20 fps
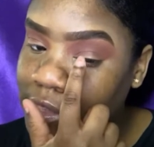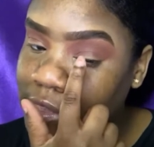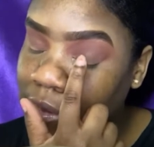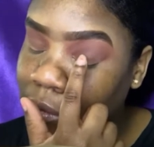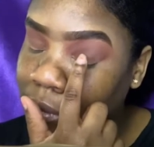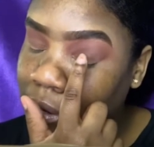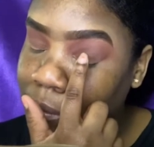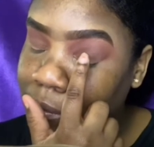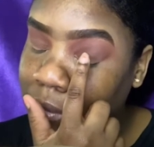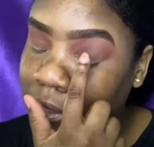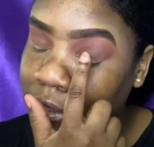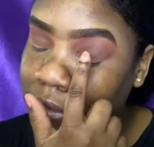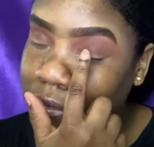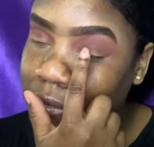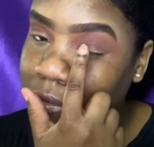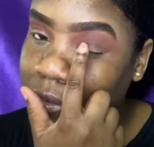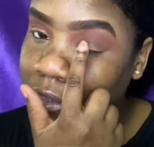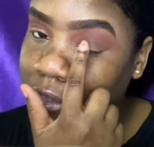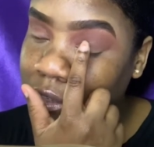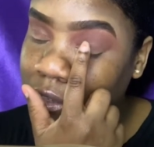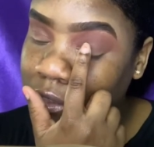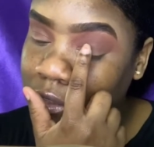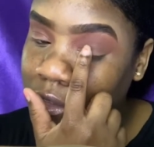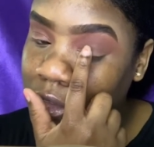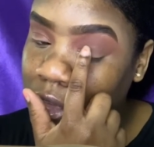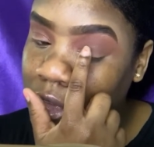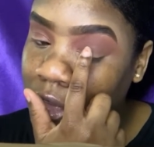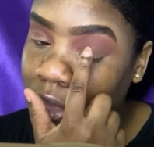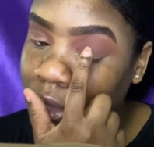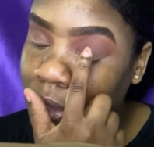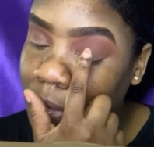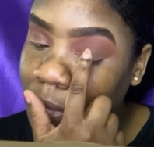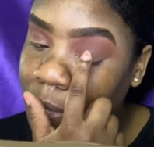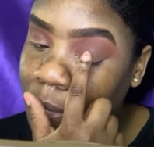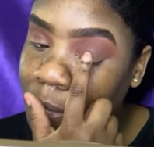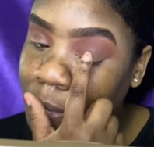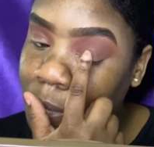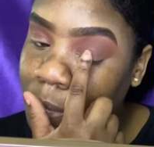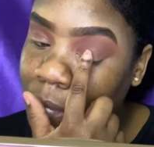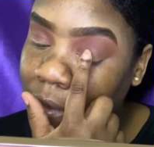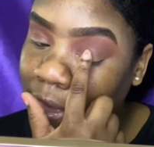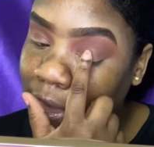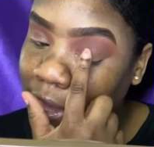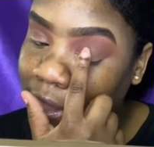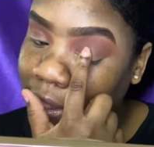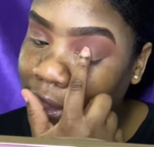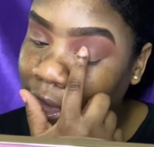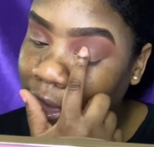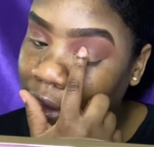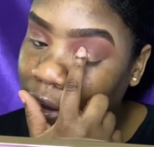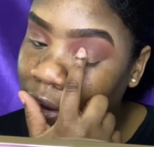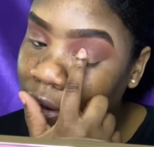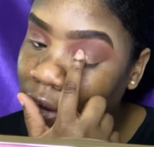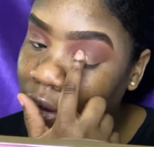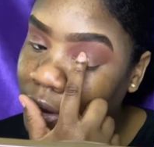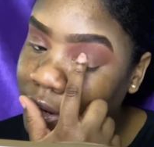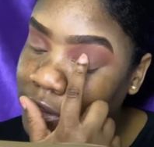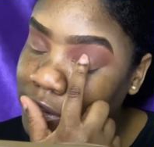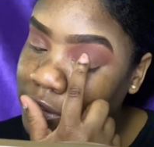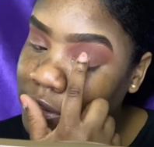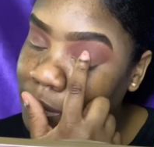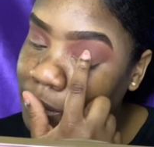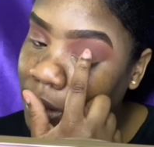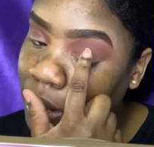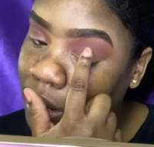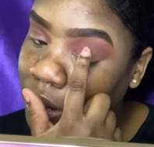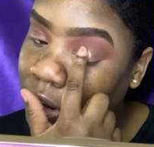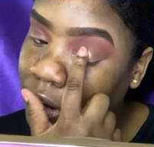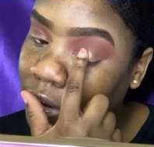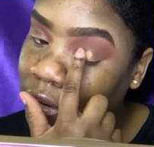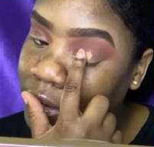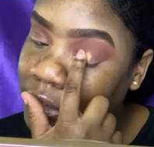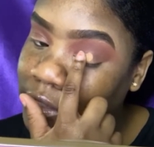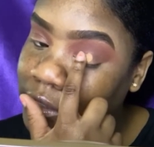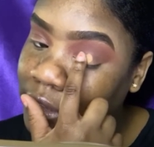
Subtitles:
And what I'm going to do is just pack that on to my cut crease,